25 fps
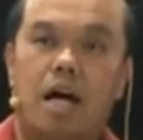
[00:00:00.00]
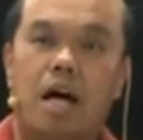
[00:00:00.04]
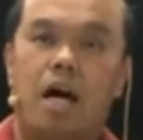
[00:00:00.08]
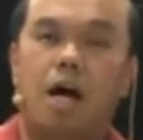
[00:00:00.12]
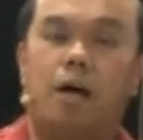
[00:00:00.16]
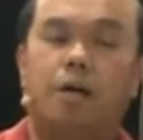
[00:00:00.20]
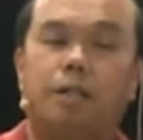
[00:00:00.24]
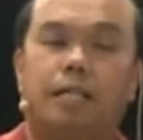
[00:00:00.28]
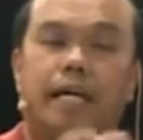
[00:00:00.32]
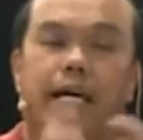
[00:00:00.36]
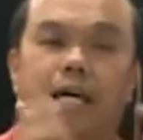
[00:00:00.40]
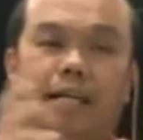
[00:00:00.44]

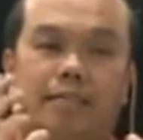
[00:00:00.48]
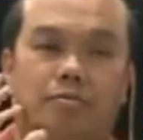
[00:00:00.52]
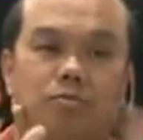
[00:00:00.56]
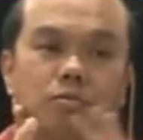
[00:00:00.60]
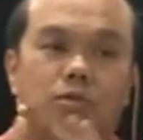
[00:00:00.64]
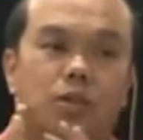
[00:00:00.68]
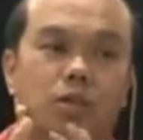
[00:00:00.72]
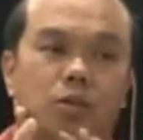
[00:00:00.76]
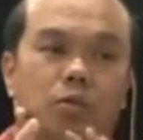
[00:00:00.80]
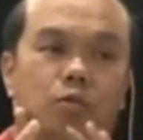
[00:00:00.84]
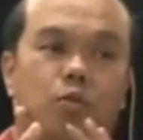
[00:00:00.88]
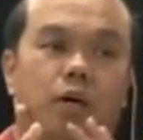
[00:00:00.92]
Okay,
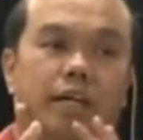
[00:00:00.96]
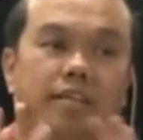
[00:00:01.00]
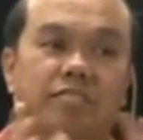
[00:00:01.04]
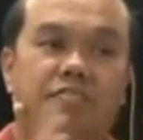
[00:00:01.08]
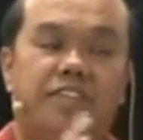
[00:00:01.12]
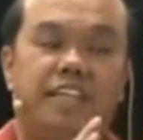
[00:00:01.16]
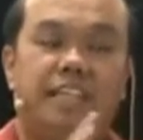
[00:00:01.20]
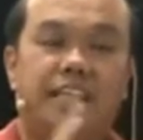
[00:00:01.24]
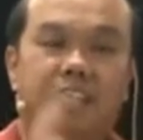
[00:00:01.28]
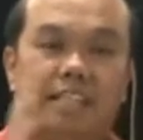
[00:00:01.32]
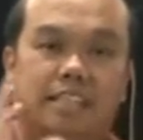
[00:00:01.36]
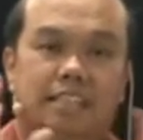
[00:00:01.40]
one
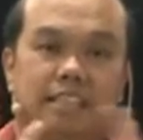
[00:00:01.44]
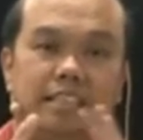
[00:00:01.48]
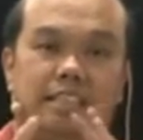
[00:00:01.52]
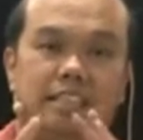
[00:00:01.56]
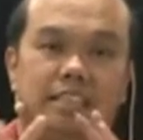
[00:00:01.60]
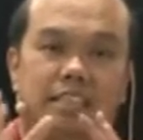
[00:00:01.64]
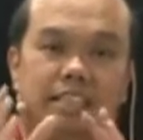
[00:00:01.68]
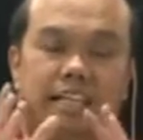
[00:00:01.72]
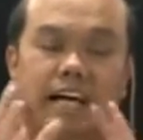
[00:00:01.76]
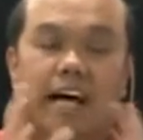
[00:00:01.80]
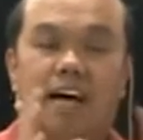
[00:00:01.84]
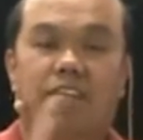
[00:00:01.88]
thing I didn't